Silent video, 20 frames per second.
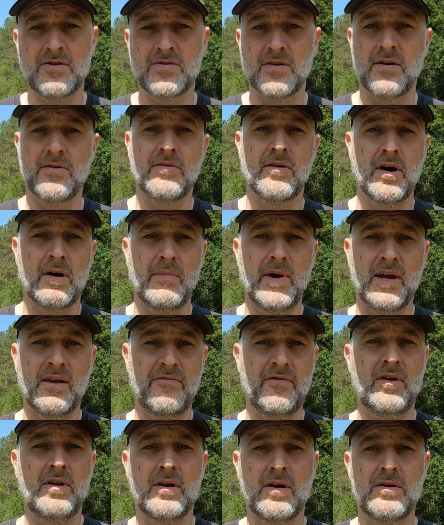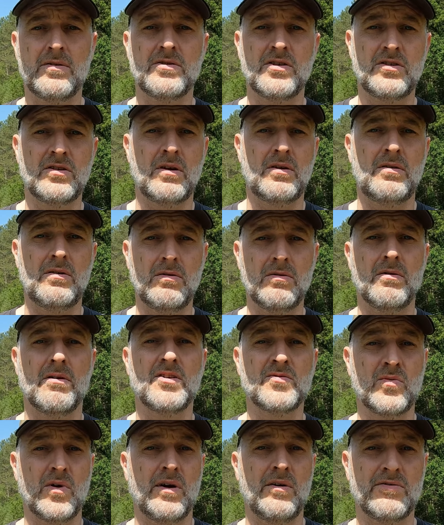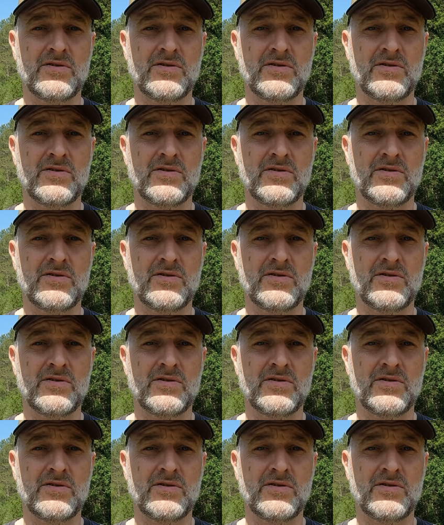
so I thought I'd make a video to show you guys what